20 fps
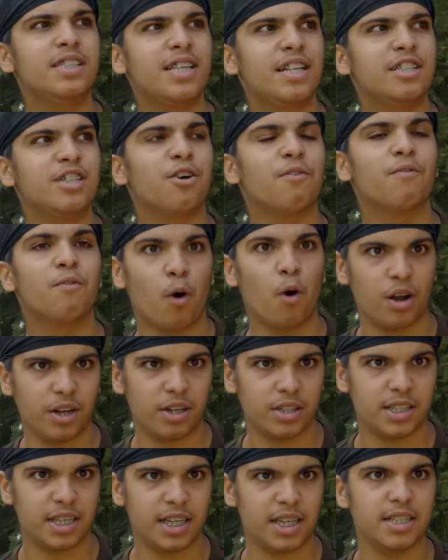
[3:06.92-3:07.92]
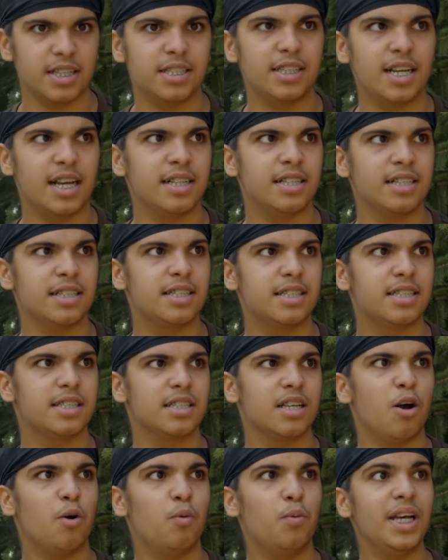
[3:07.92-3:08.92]
sense of royalty since
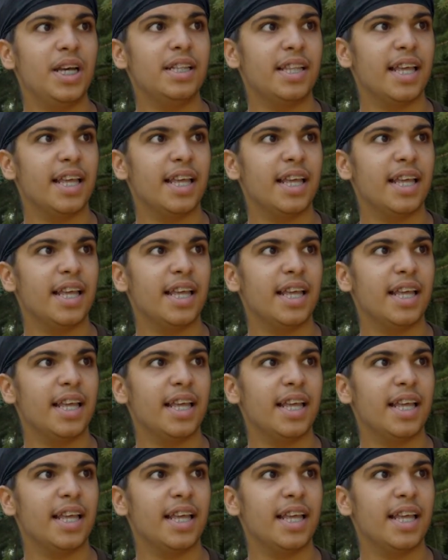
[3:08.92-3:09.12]
we